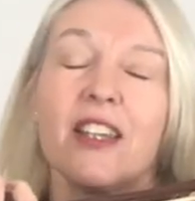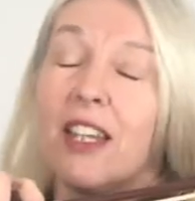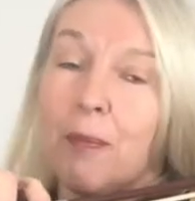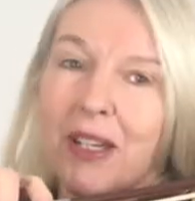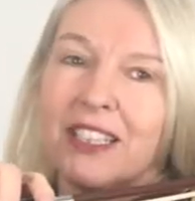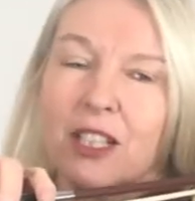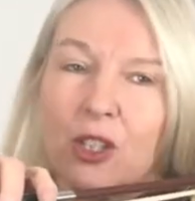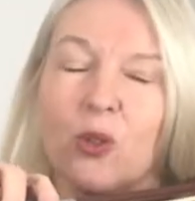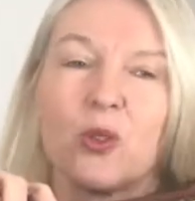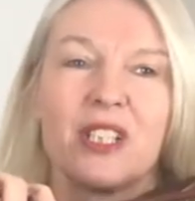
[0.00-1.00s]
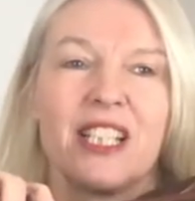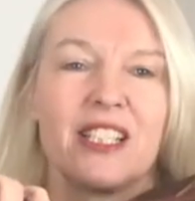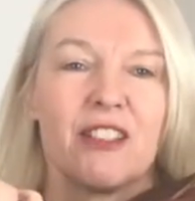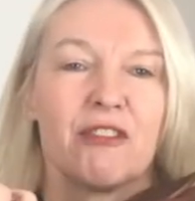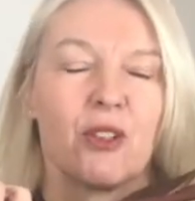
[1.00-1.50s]
That makes it a lot
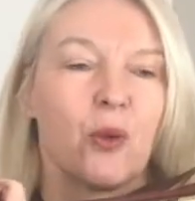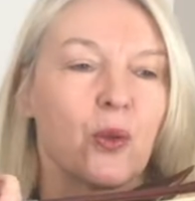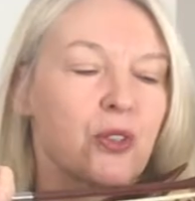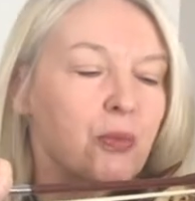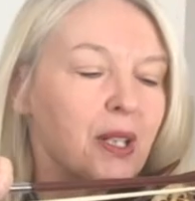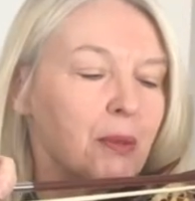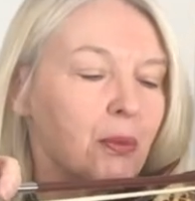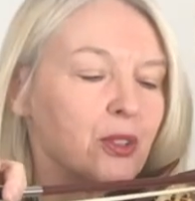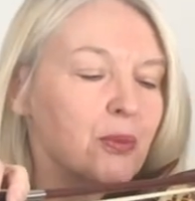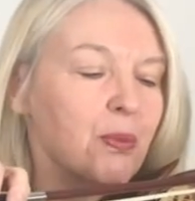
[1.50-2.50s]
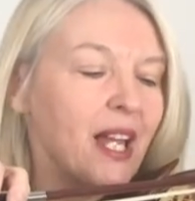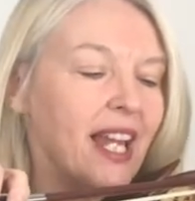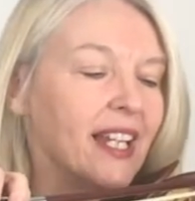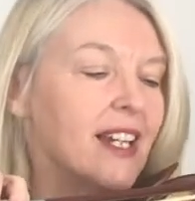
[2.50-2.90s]
easier for a lot of people to play.